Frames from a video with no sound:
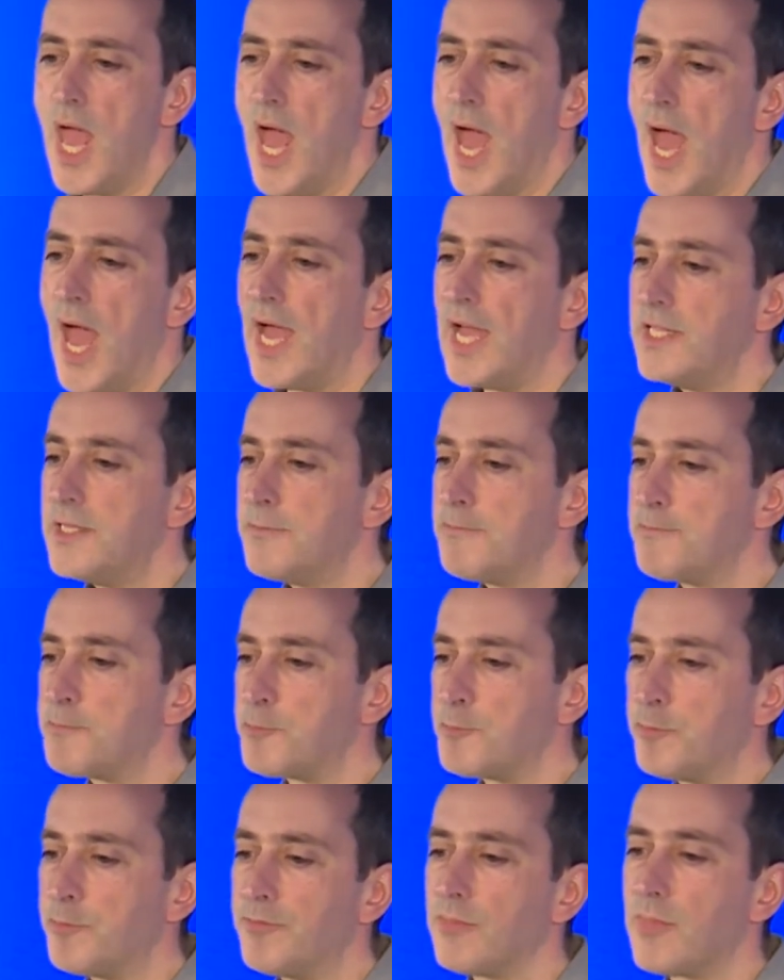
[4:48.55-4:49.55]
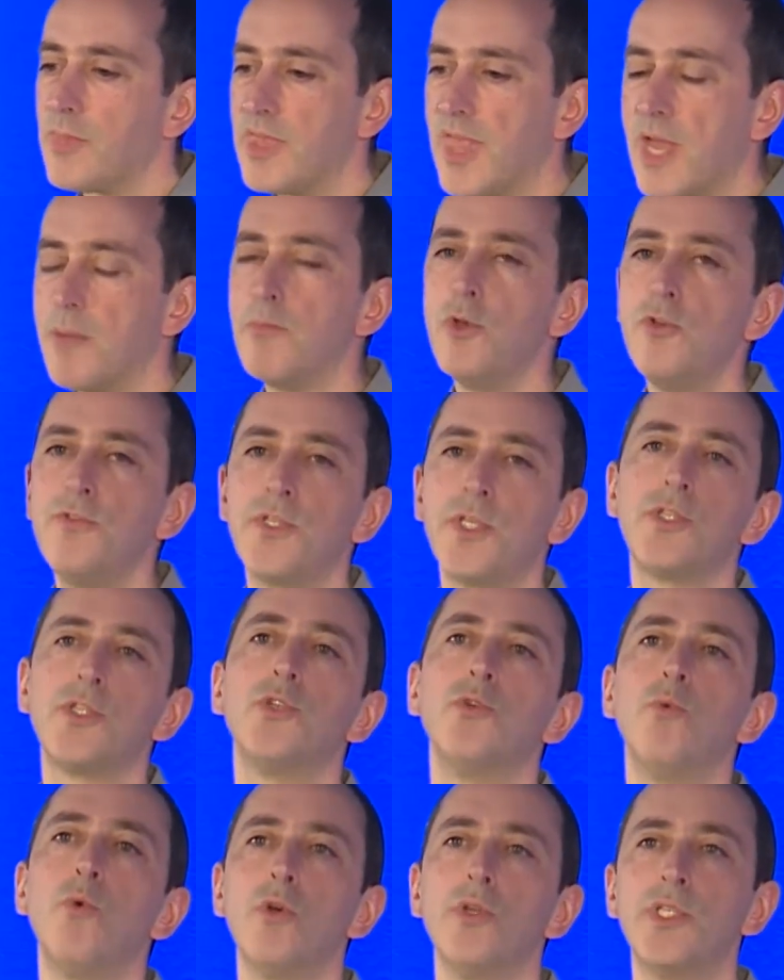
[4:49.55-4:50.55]
And that moves us
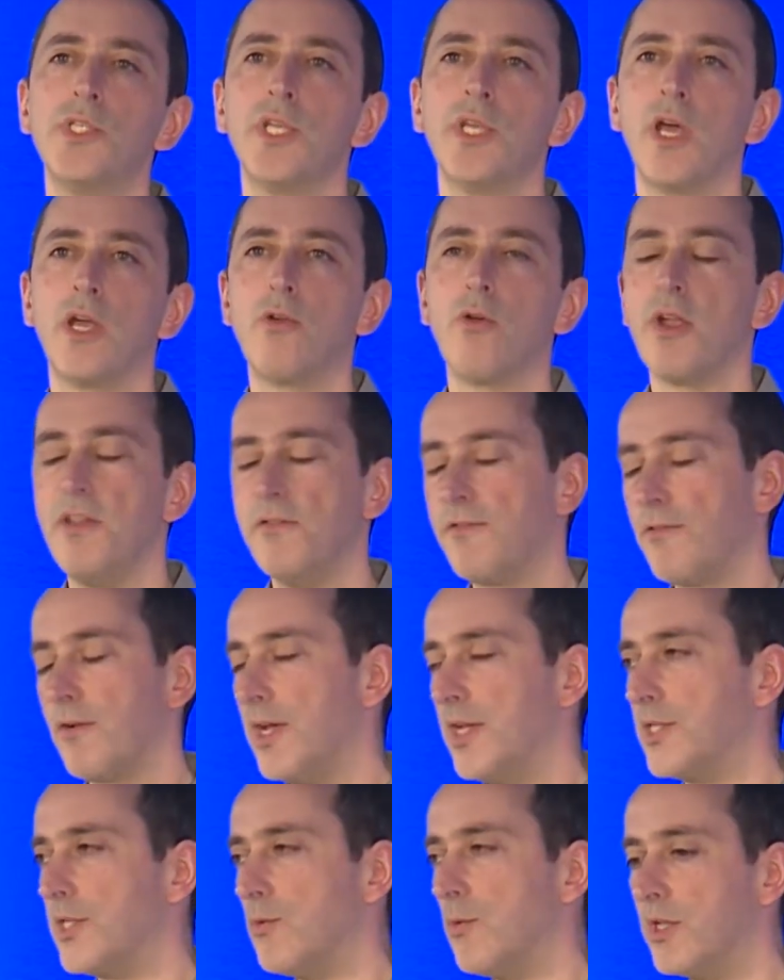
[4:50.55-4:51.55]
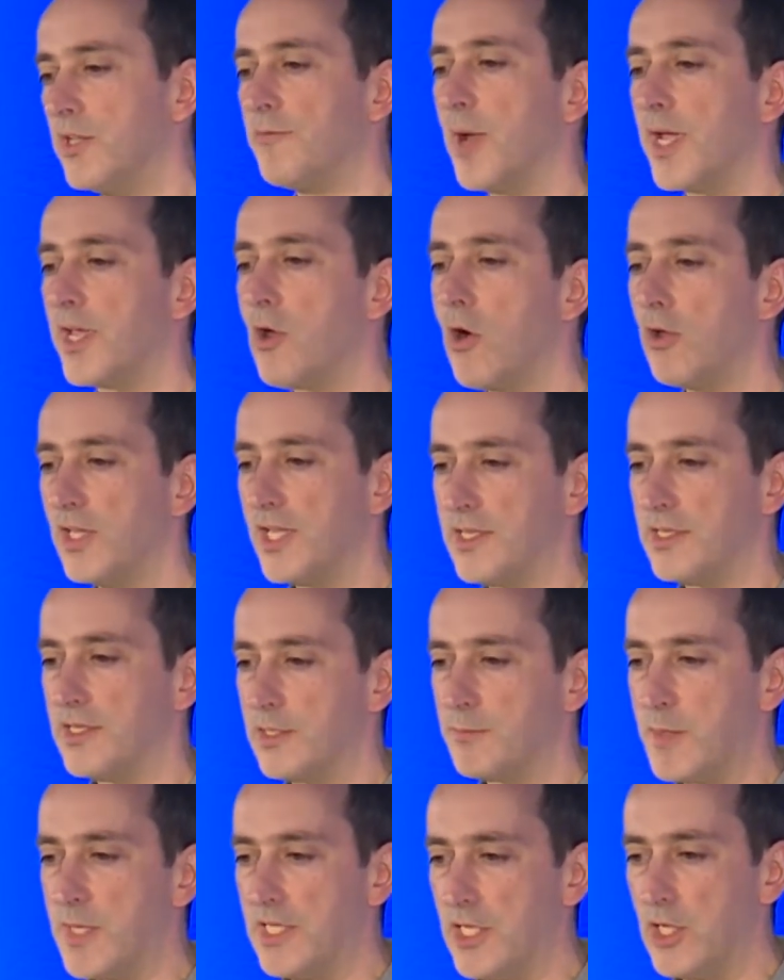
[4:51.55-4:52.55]
towards a great phrase that one of my colleagues has
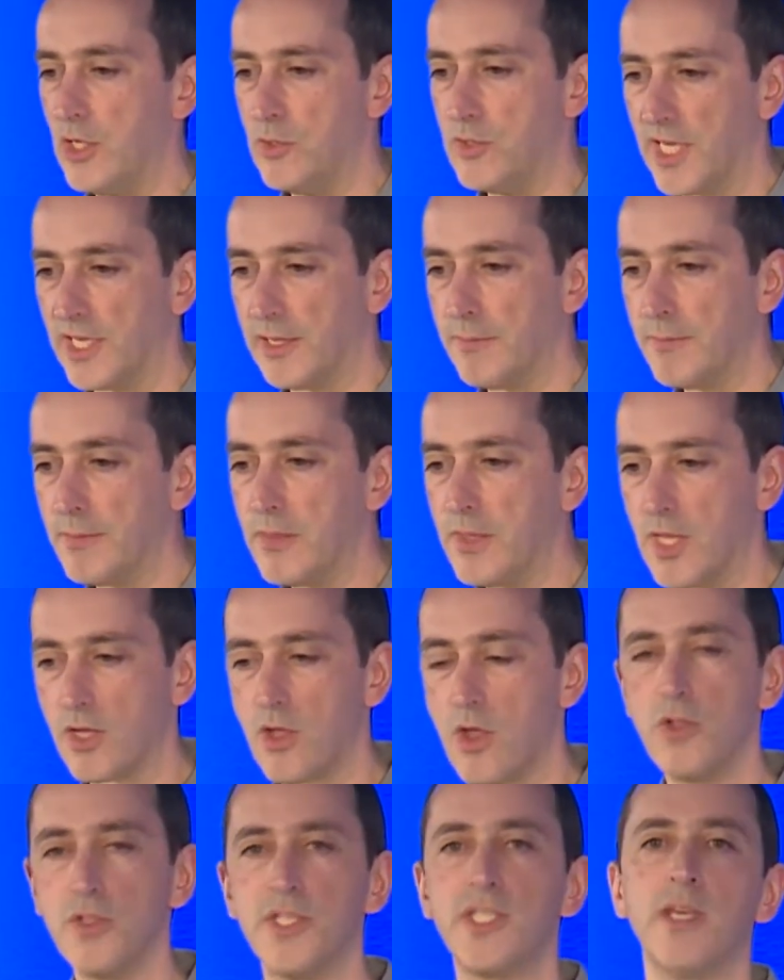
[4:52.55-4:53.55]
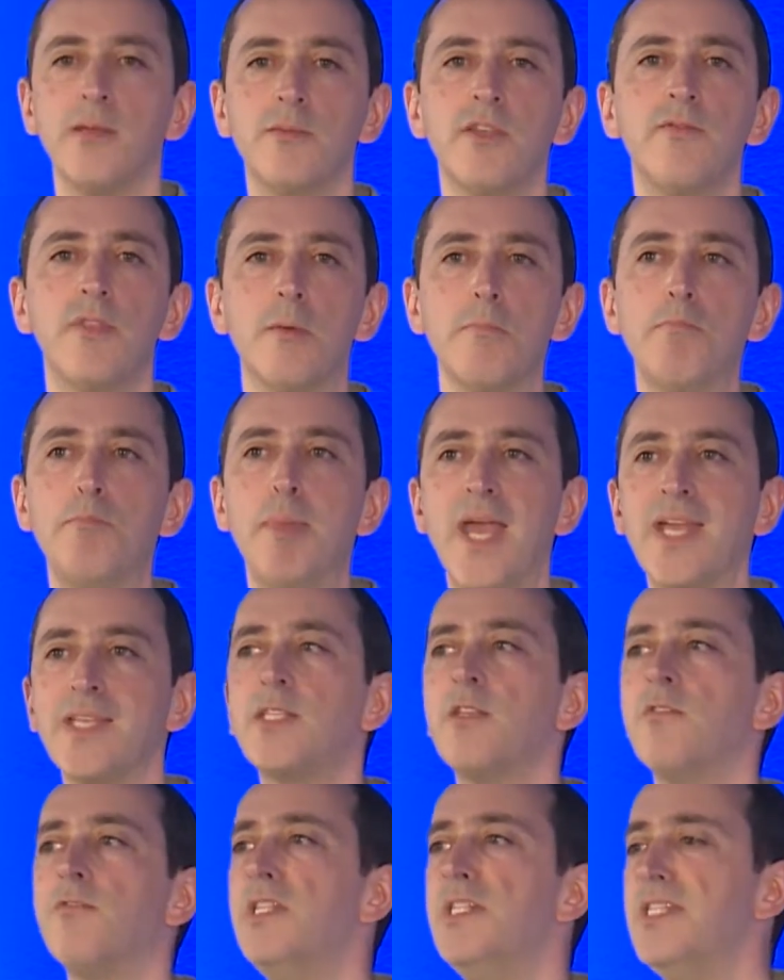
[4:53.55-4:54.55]
been using, the concept of the
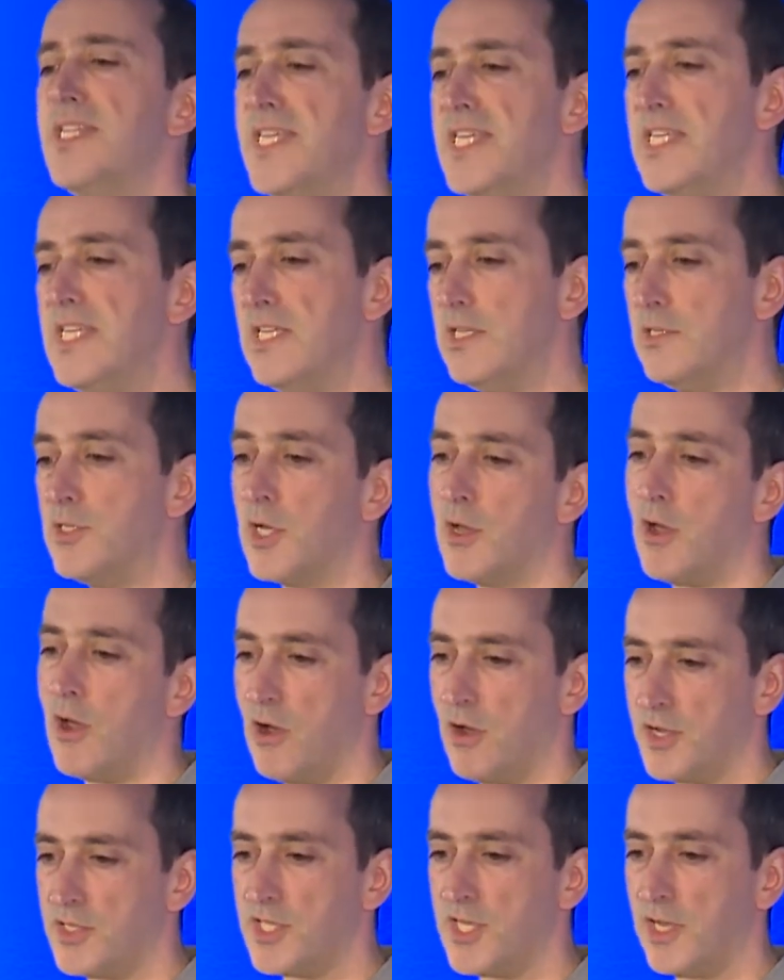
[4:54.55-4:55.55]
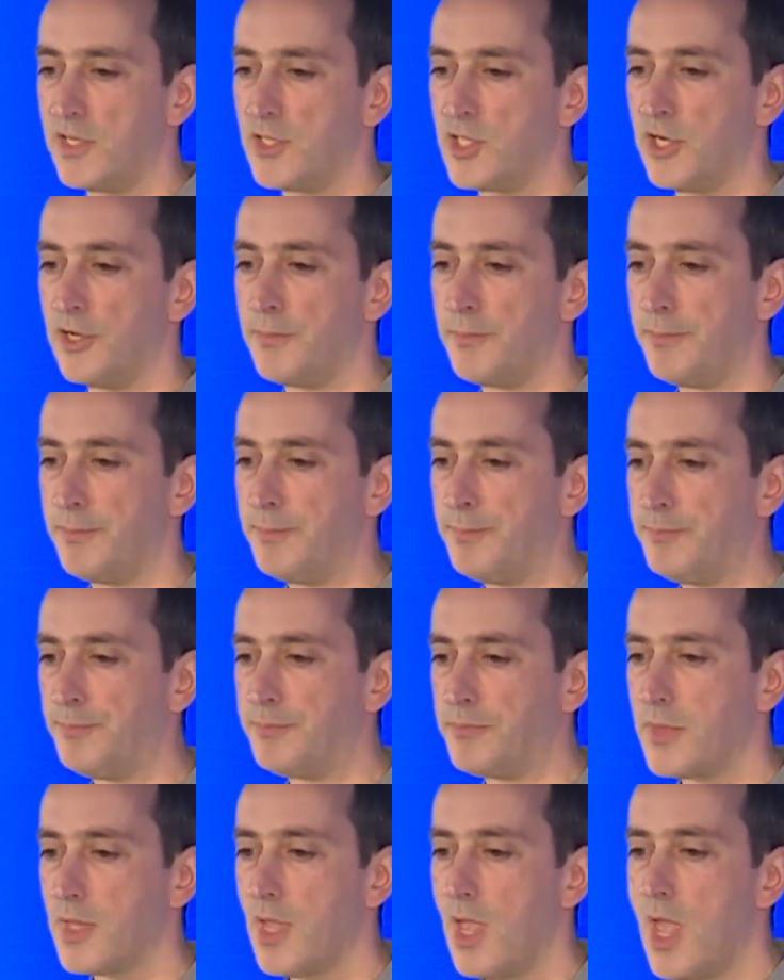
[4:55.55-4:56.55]
best of need architecture,
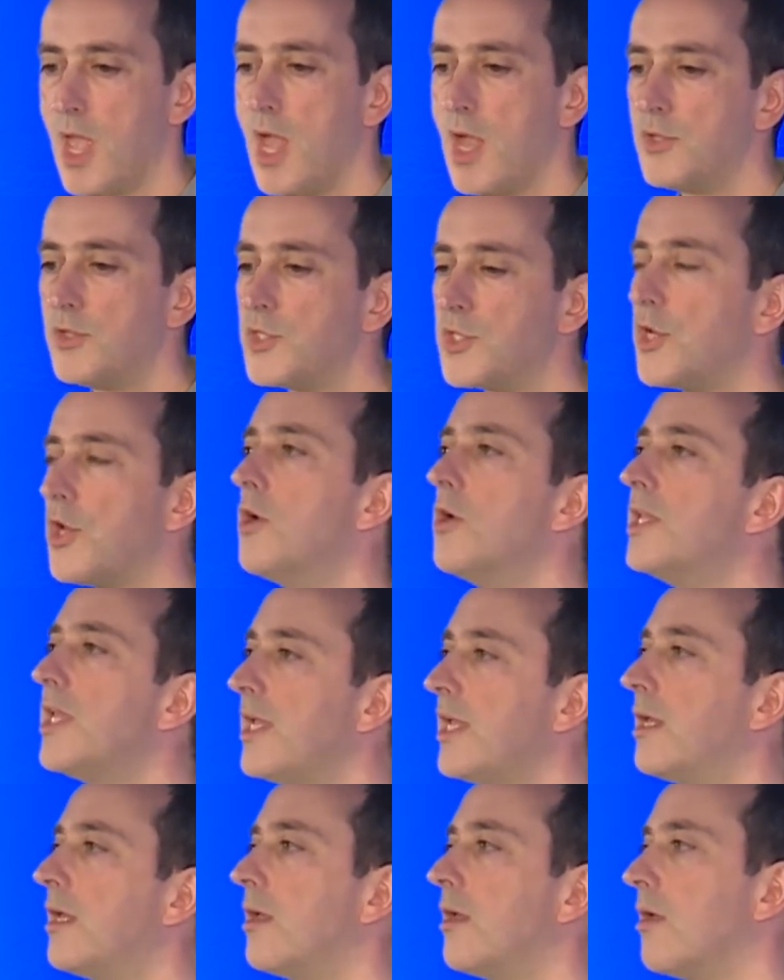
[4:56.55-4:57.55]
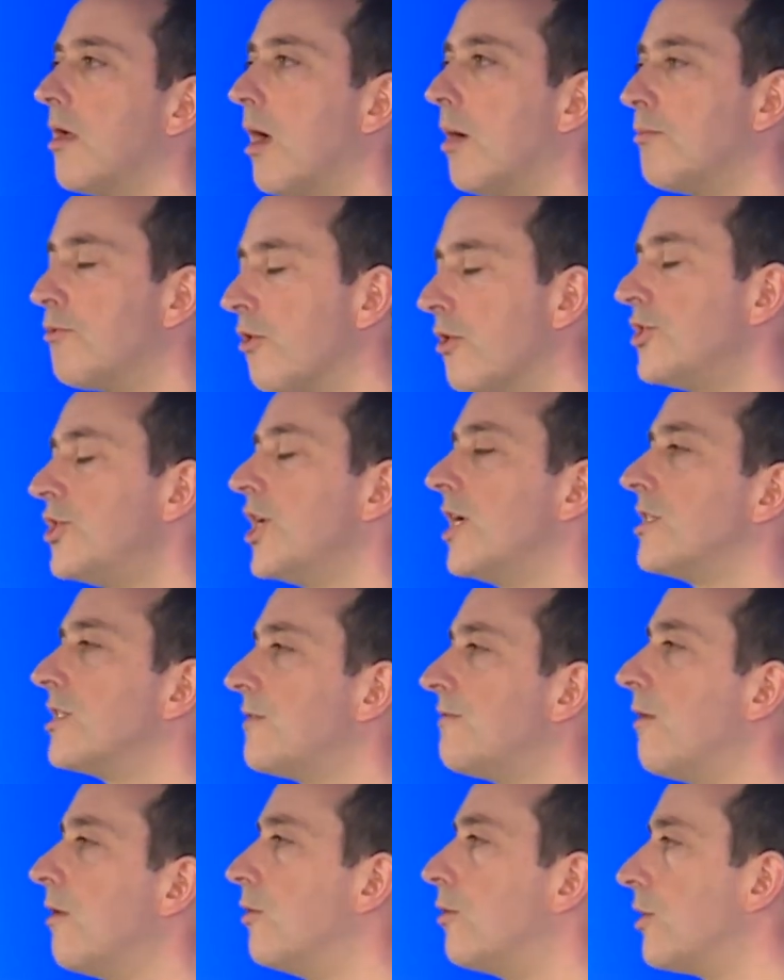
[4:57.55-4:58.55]
turning a project's
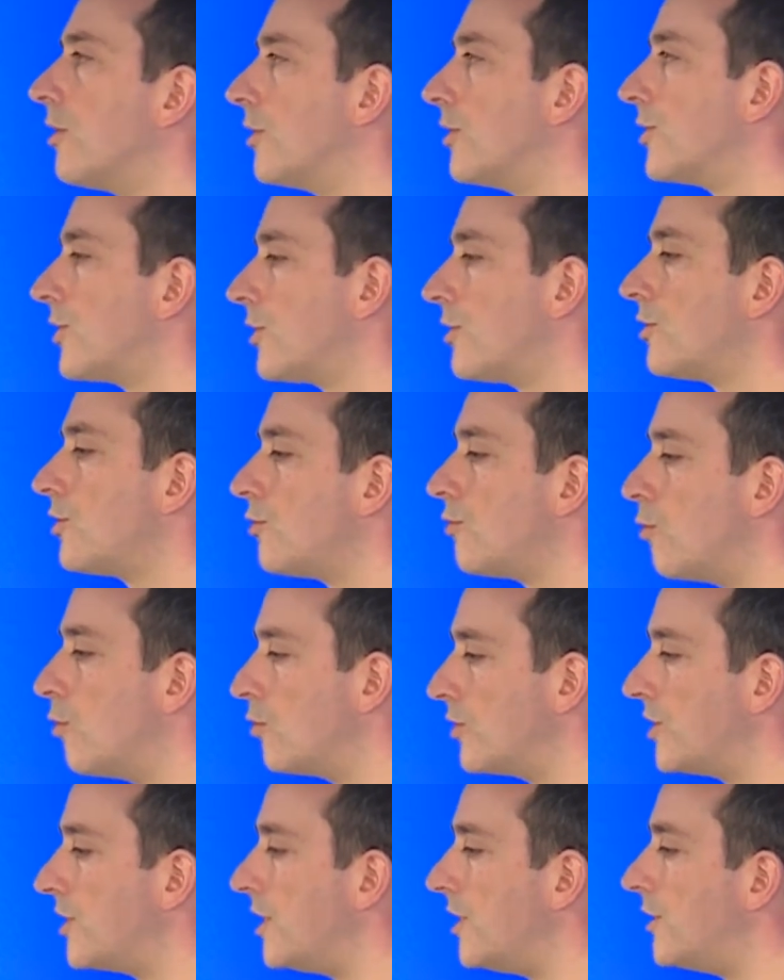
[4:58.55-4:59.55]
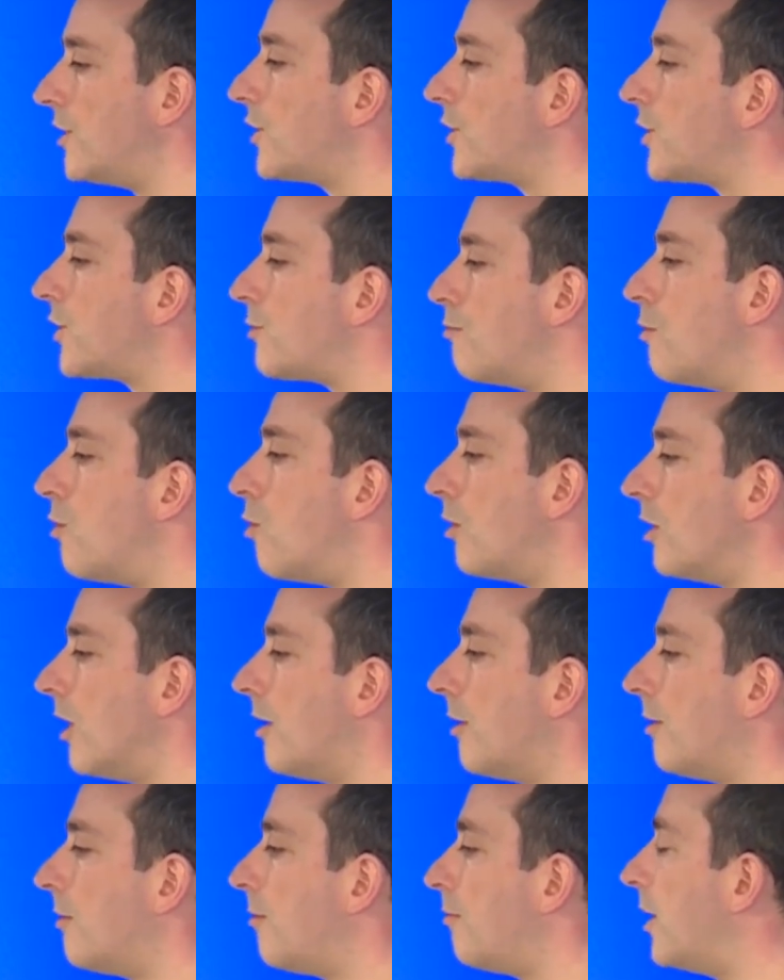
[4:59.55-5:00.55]
focus towards these
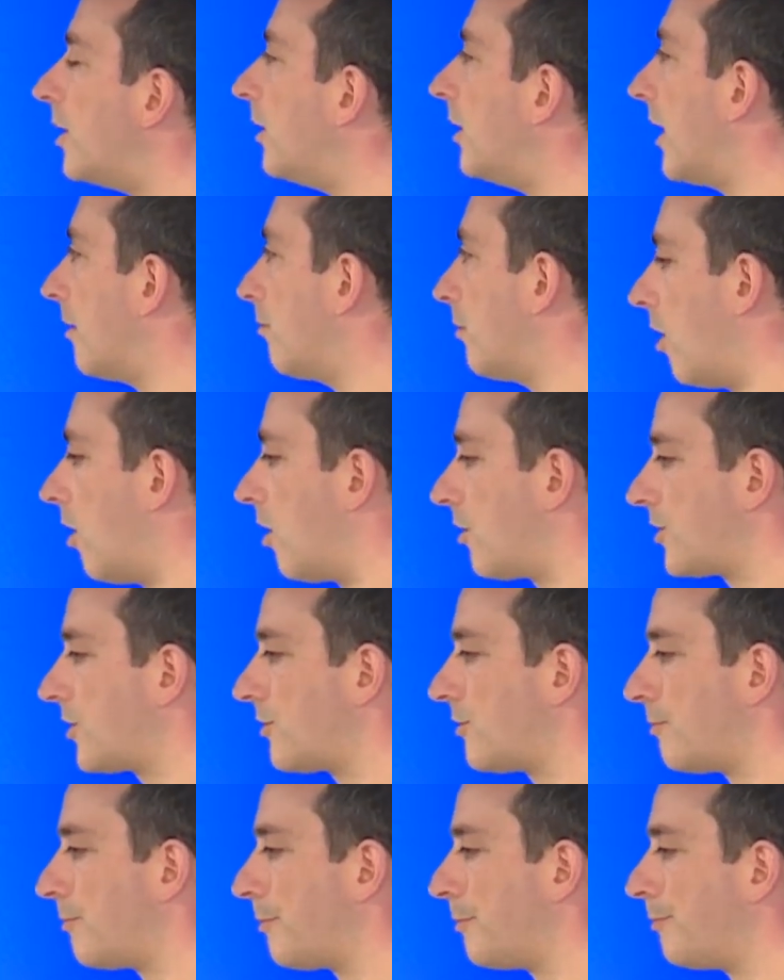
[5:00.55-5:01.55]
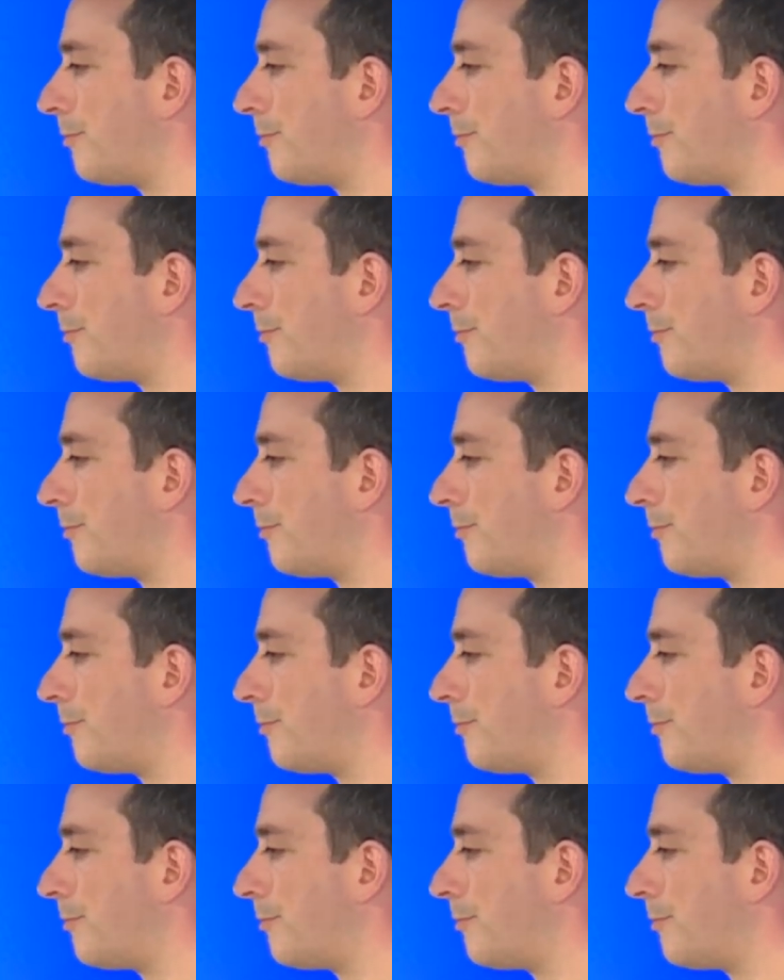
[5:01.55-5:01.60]
smaller building blocks,